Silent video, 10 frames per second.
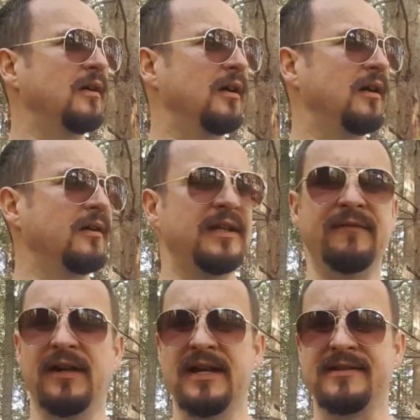
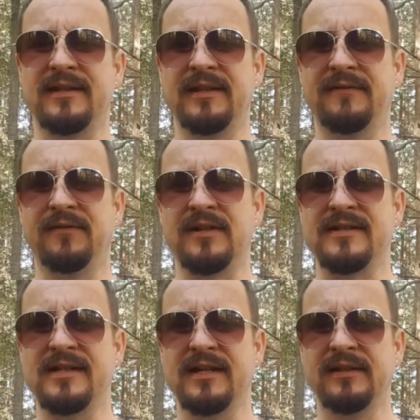never hesitate for a
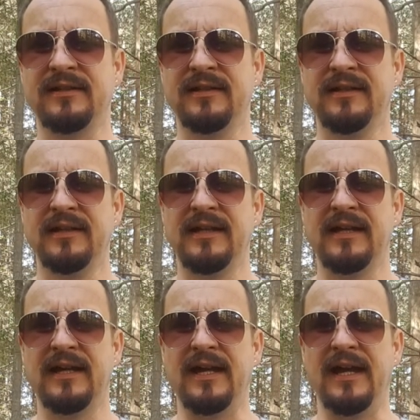second
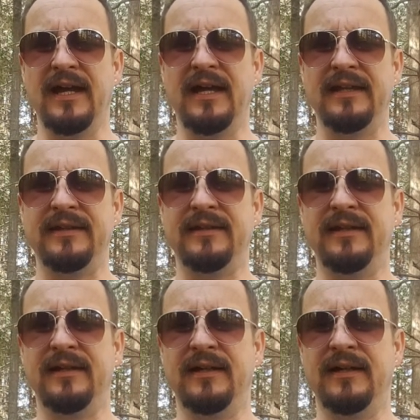and
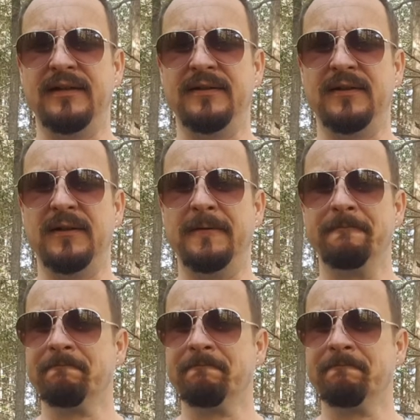you know